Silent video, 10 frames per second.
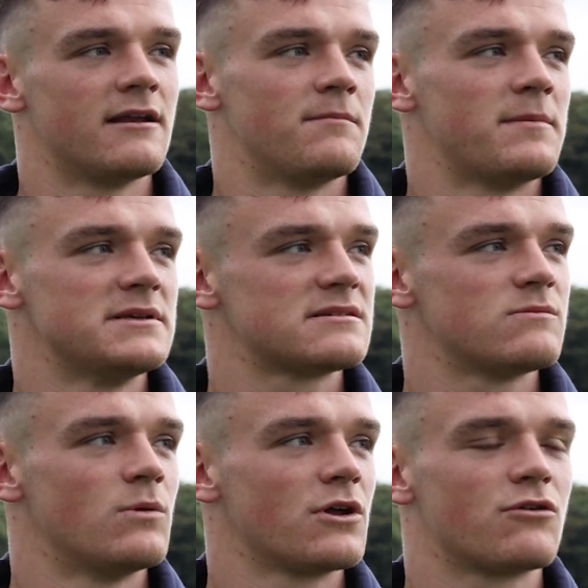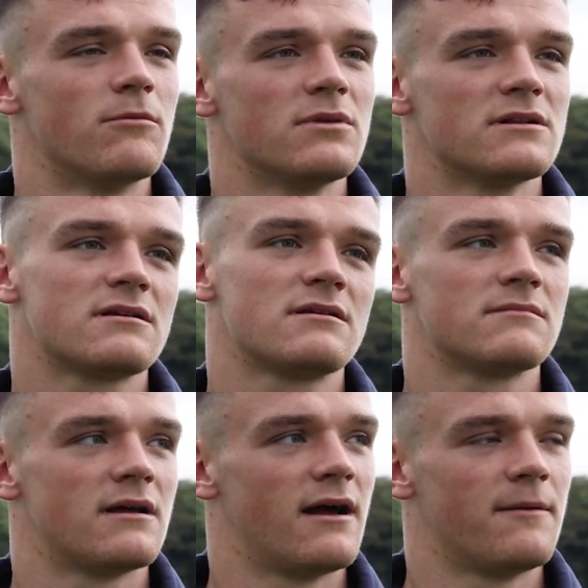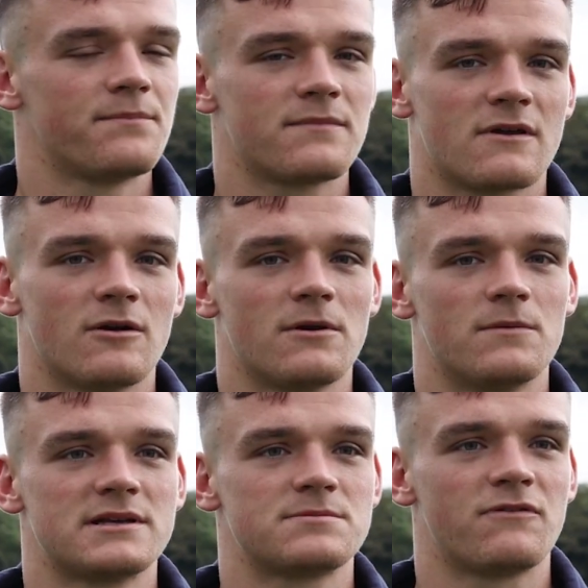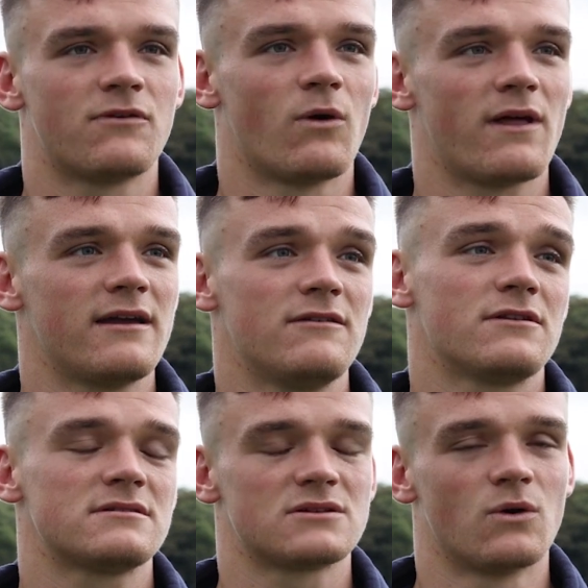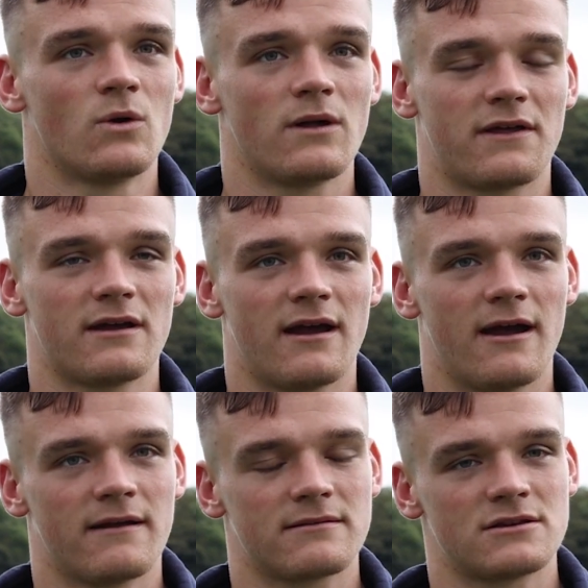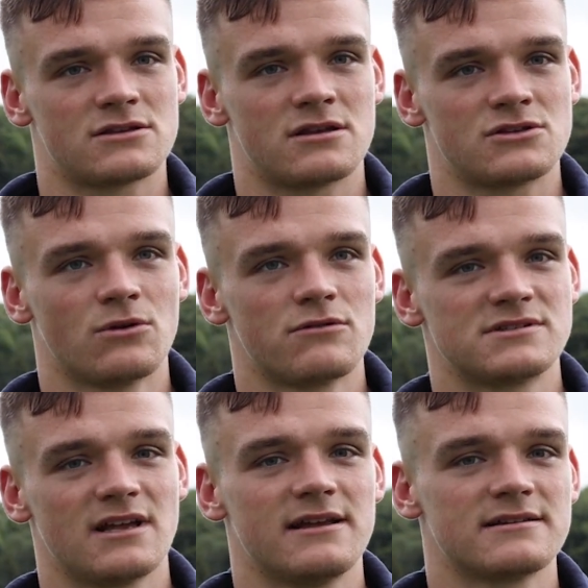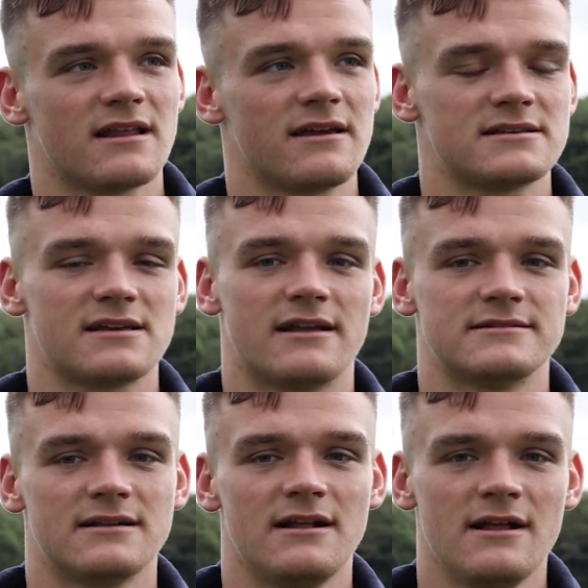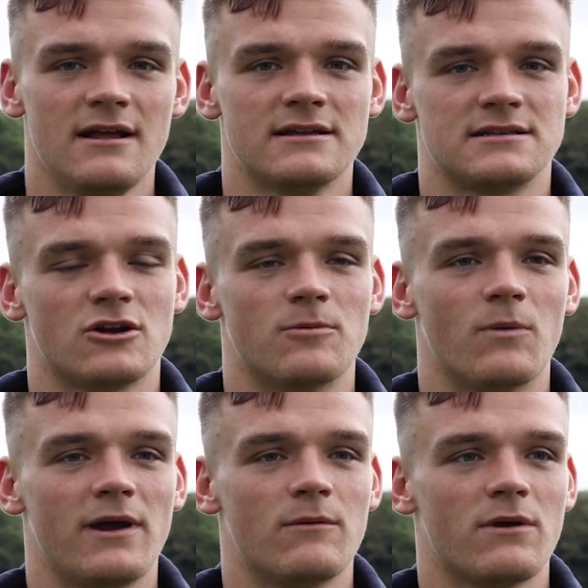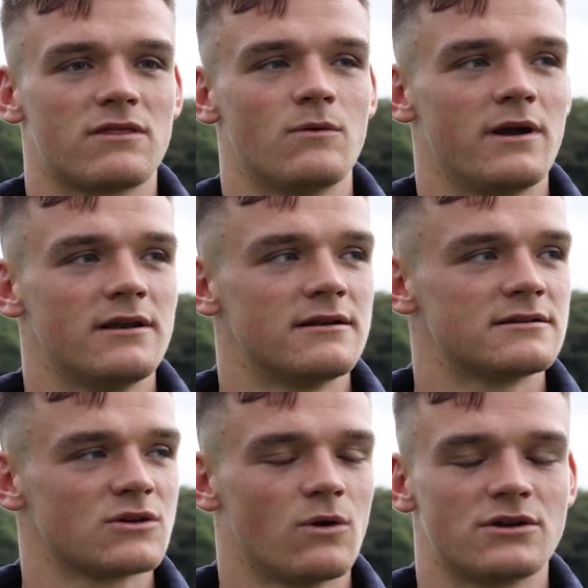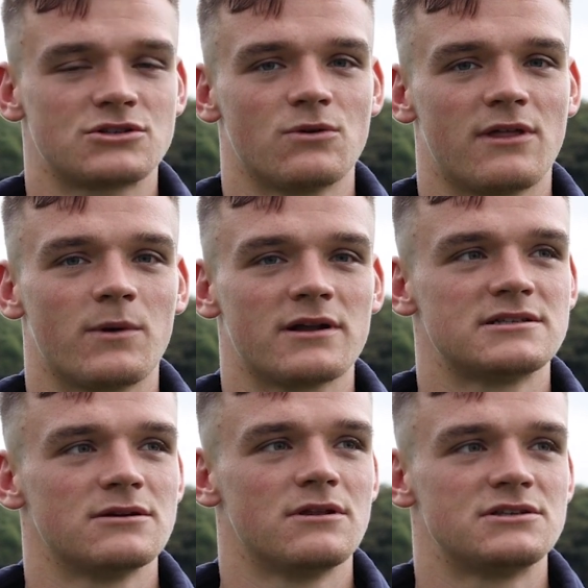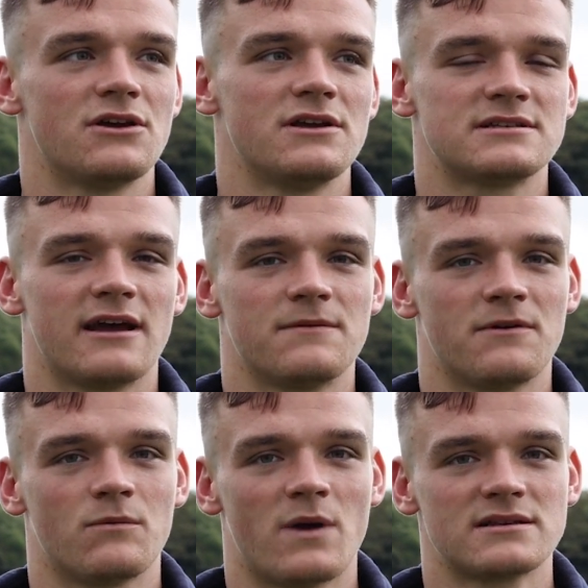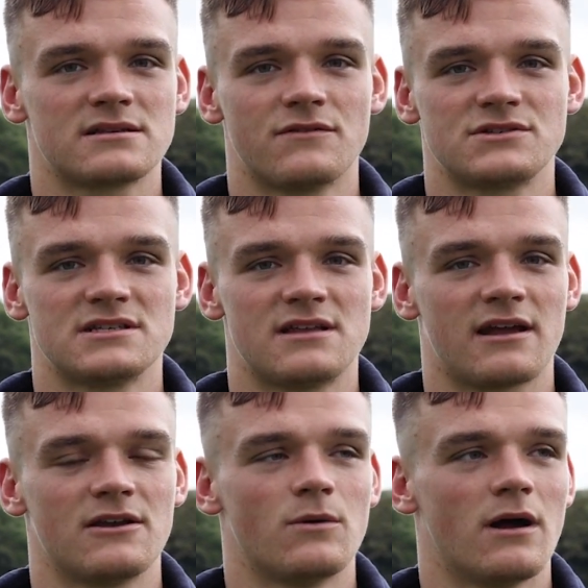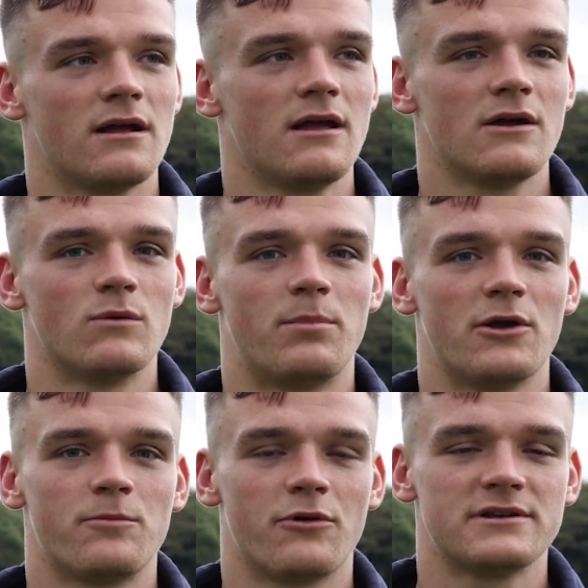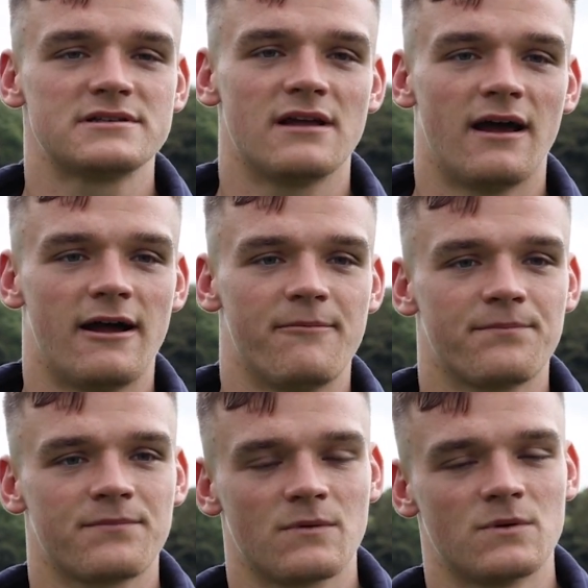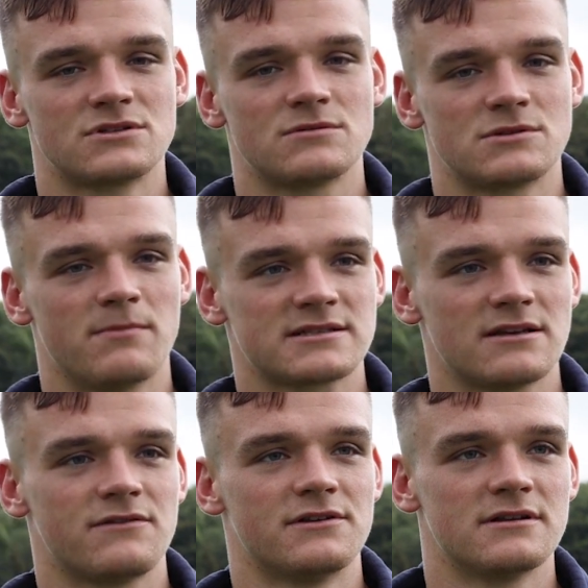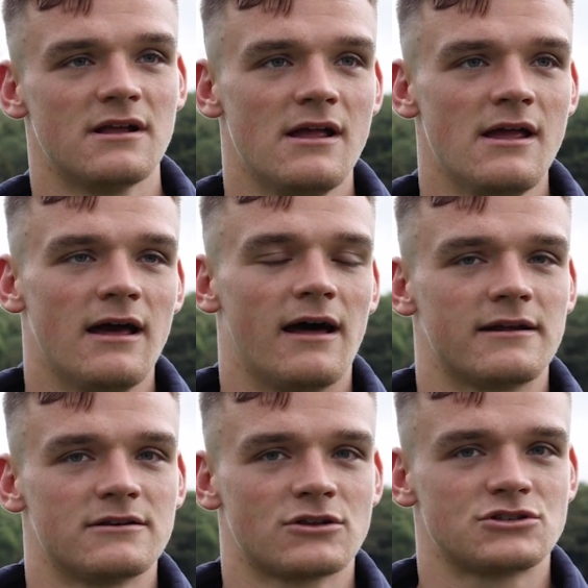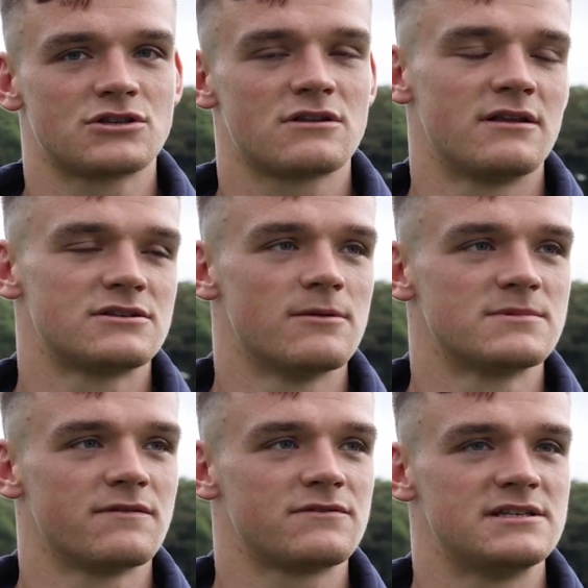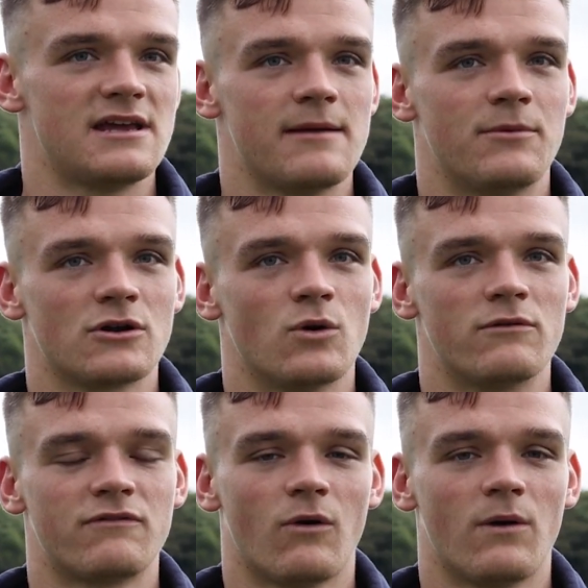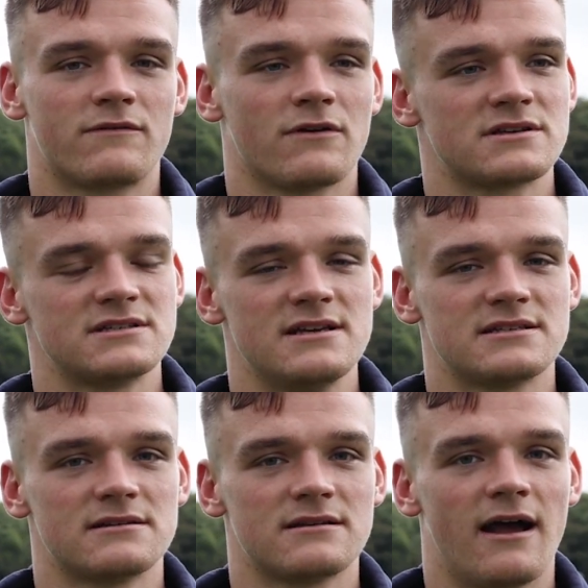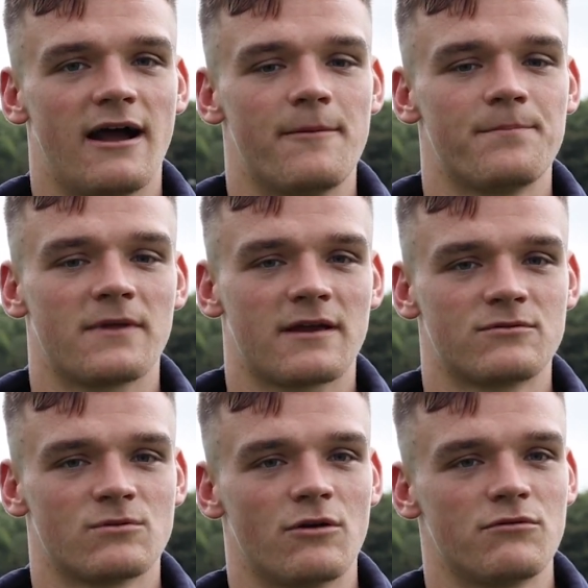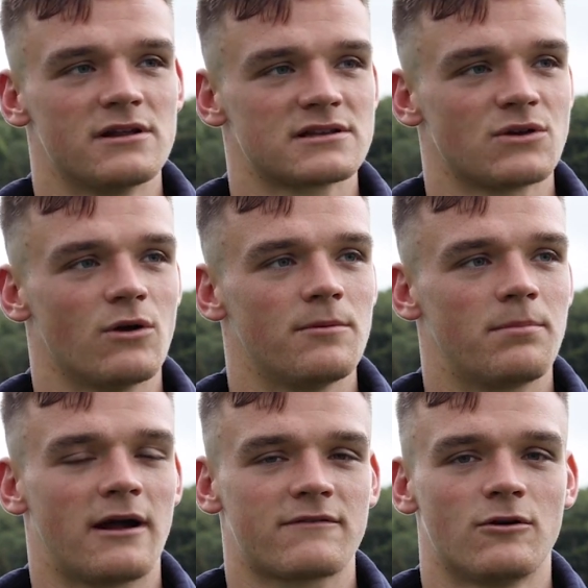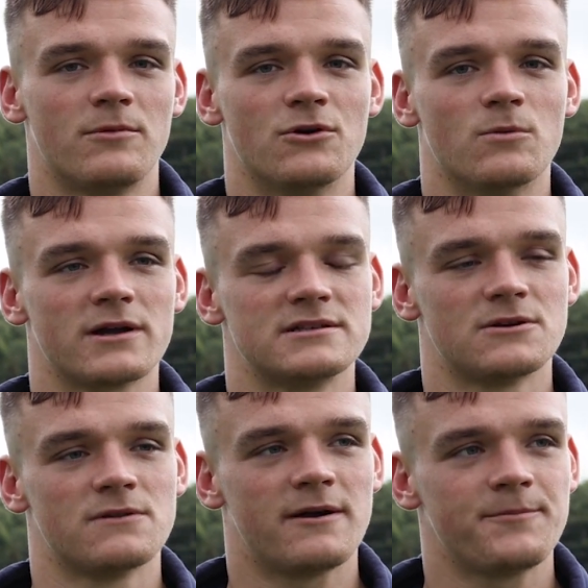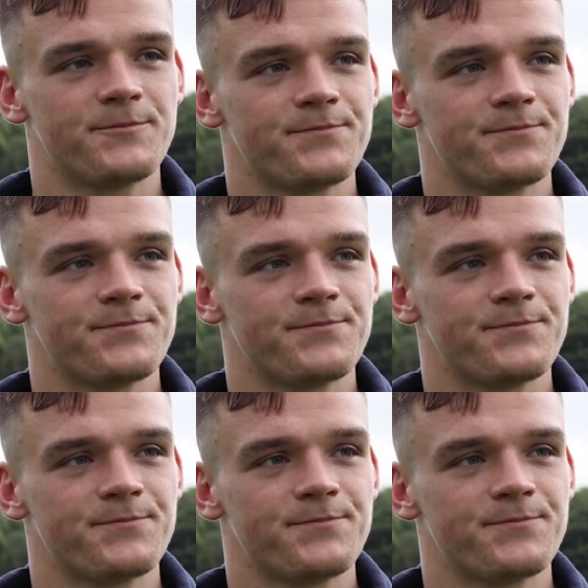maybe we would have crumbled a couple of weeks before that even. So I think to show the resilience, like you said, and to come away with the win and sort of show that we can do the dirty side of it whilst obviously sticking to a blueprint was massive. And I think not just in terms of today, but going forward for the season, it gives us a real sort of platform to know we can do that.